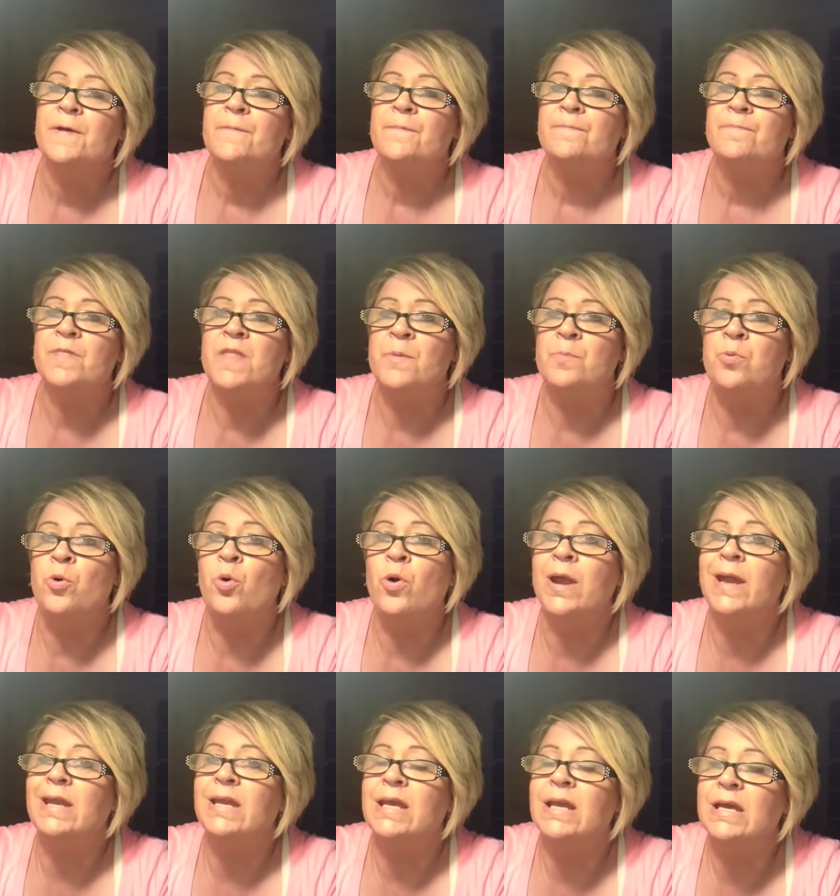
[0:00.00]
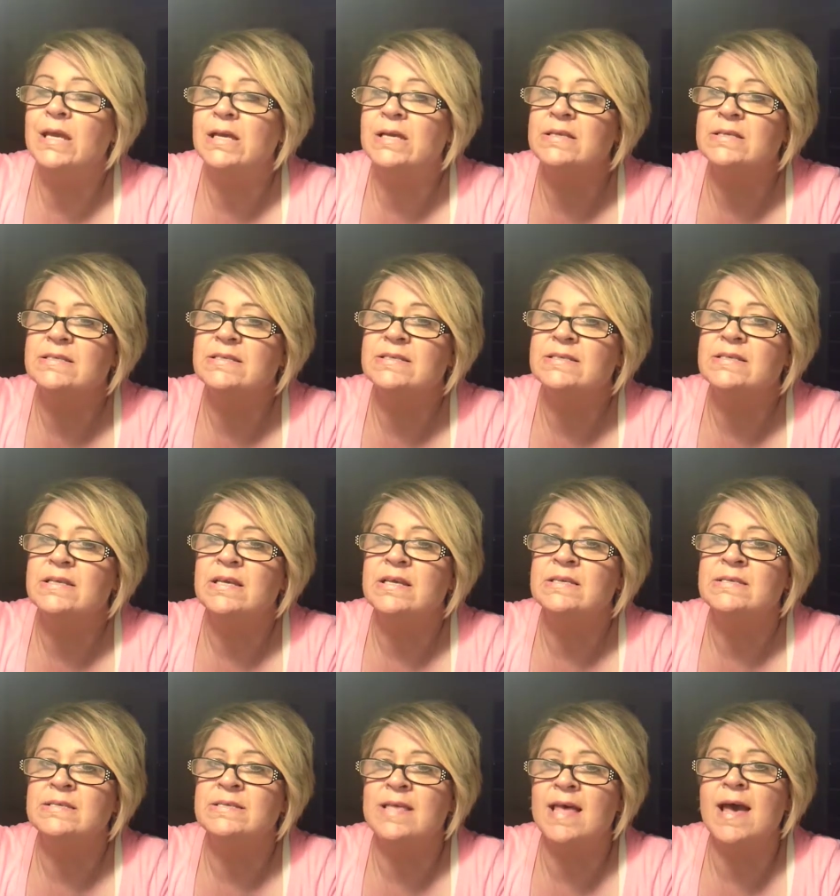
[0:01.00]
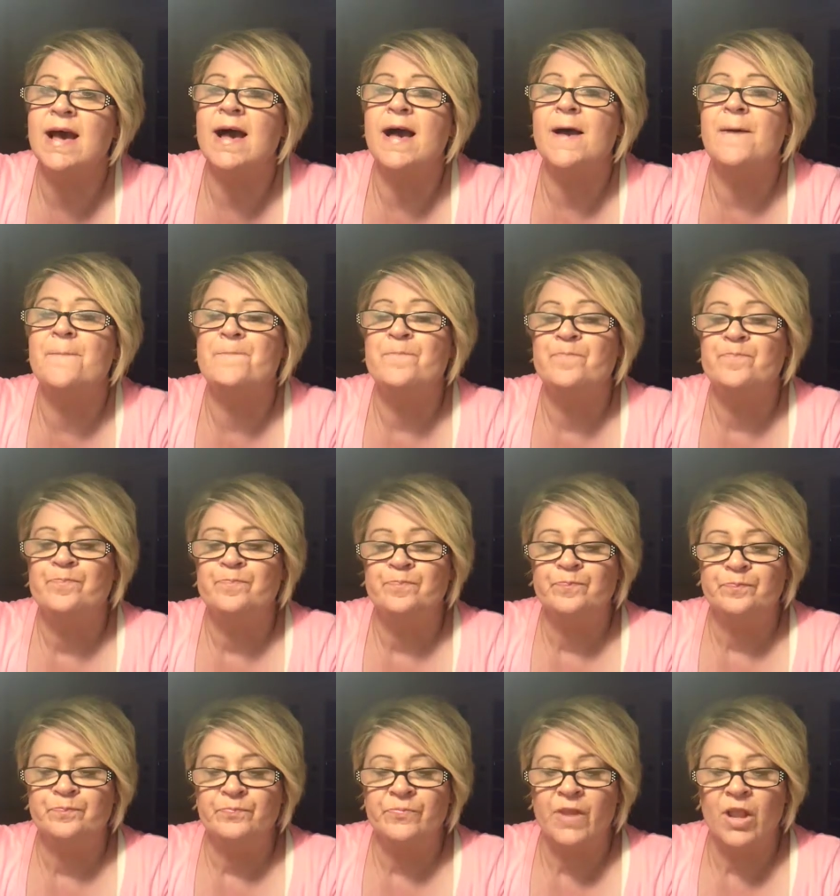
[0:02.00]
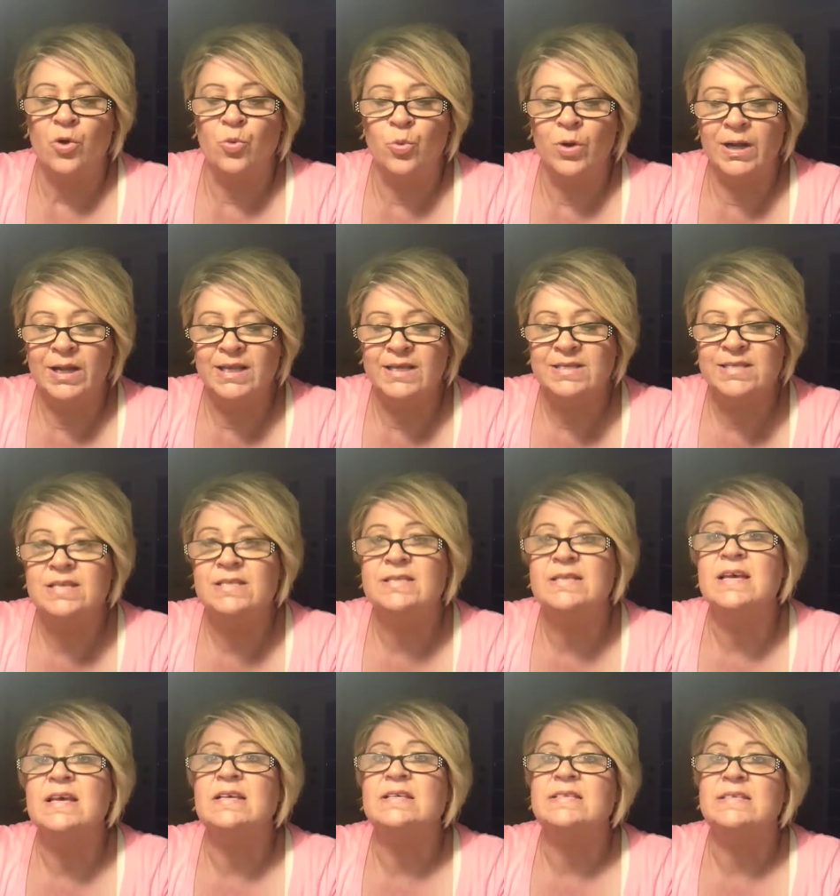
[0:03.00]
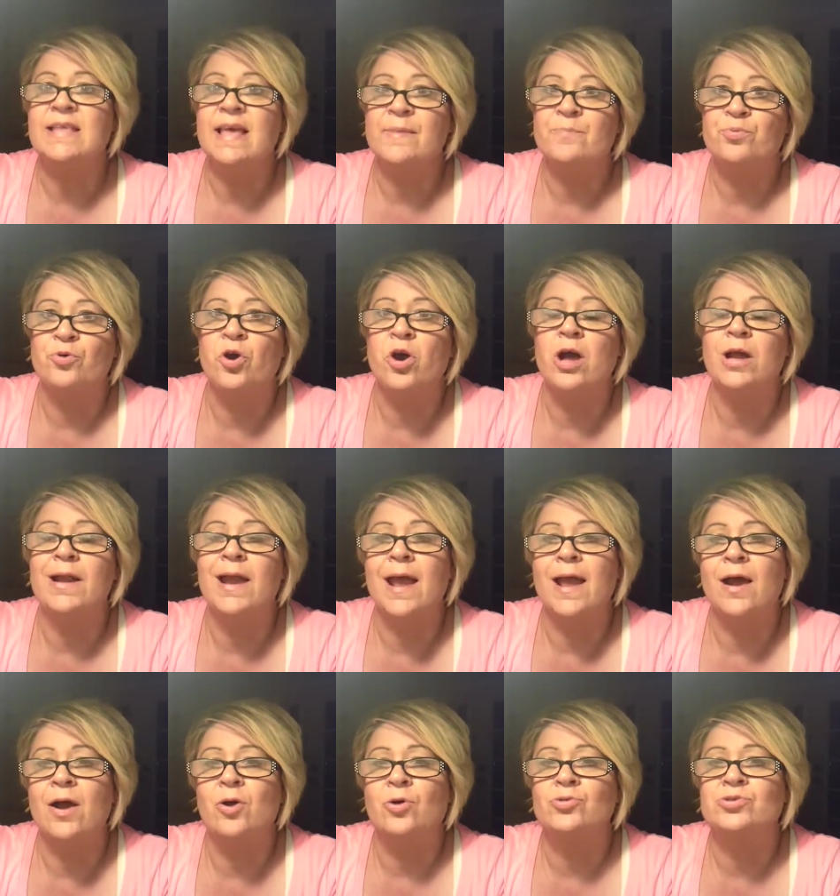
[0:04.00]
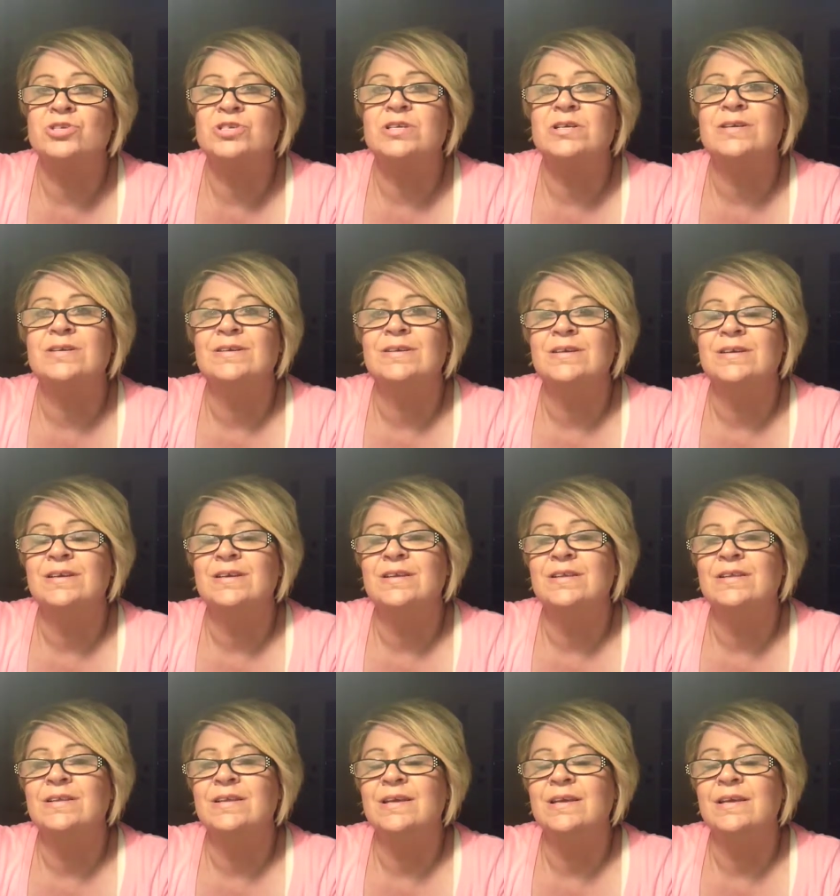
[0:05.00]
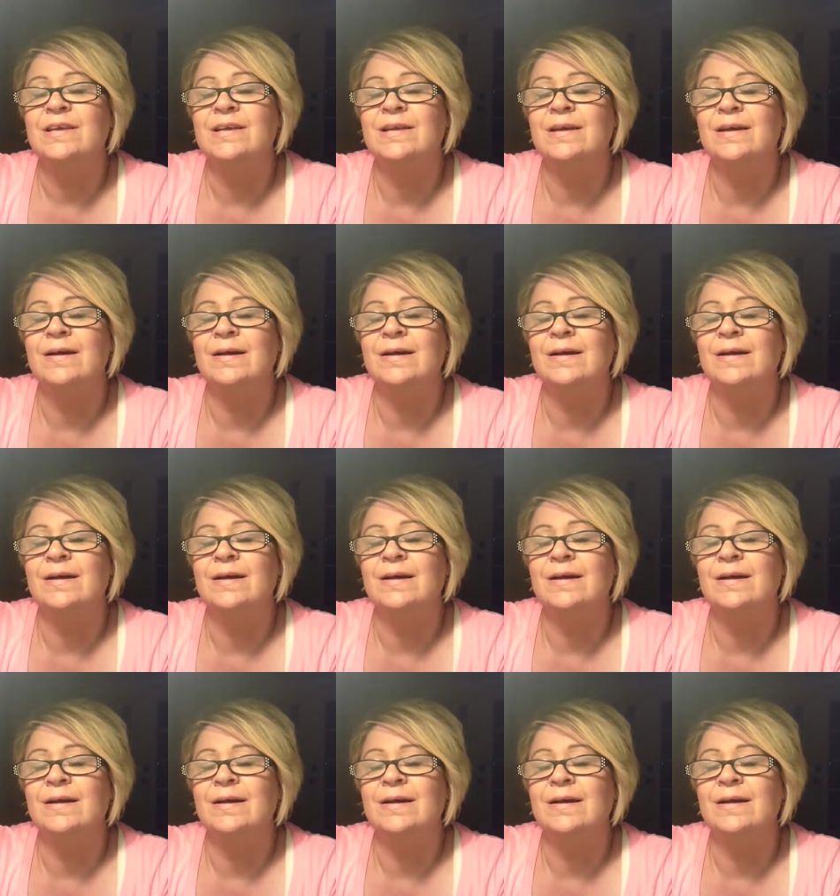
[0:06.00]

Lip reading: the point is that when he did this, they brought out the